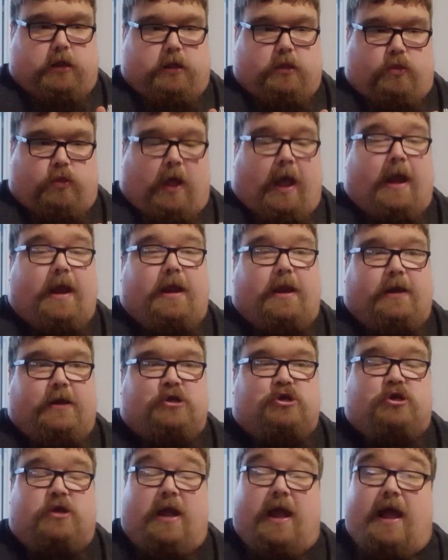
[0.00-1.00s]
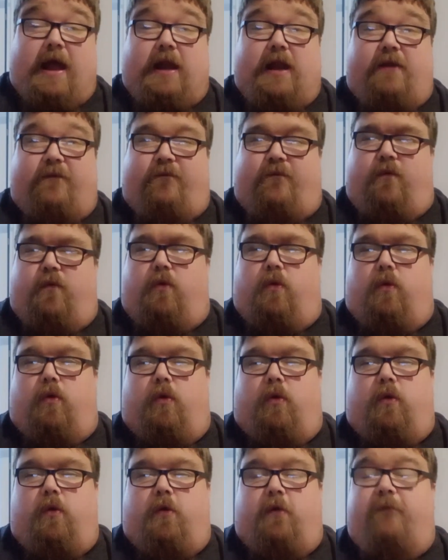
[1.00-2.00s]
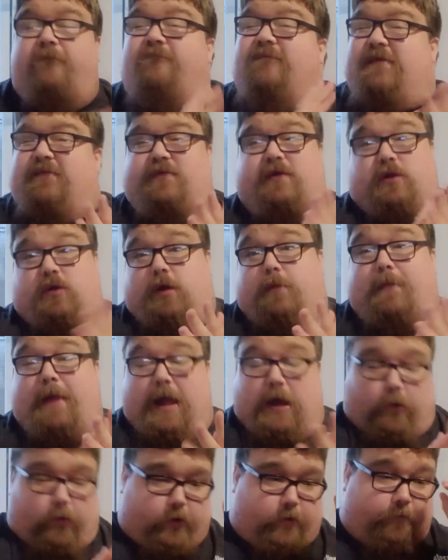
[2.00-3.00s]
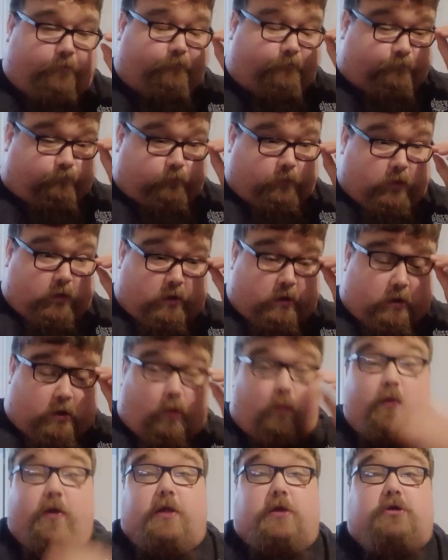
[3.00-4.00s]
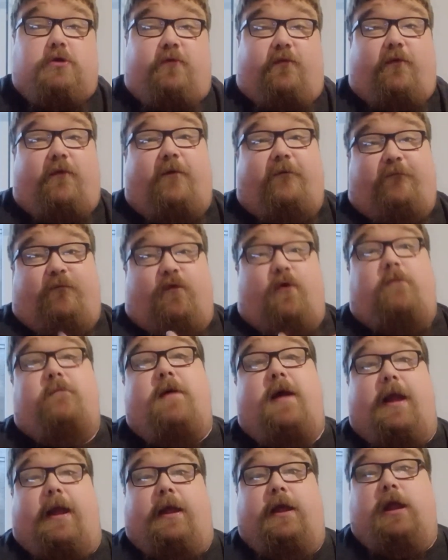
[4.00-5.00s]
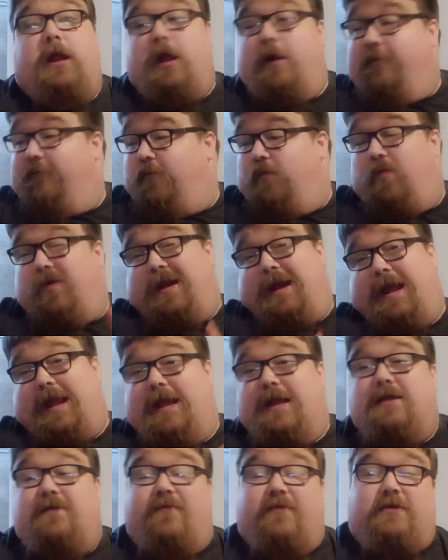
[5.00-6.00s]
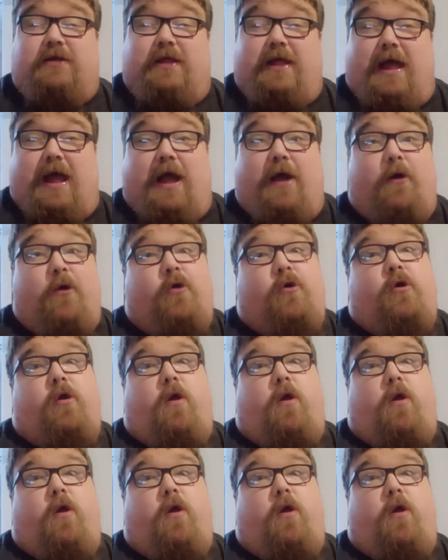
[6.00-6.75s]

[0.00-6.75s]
They initially had it for £59, which for me, what it is means like that,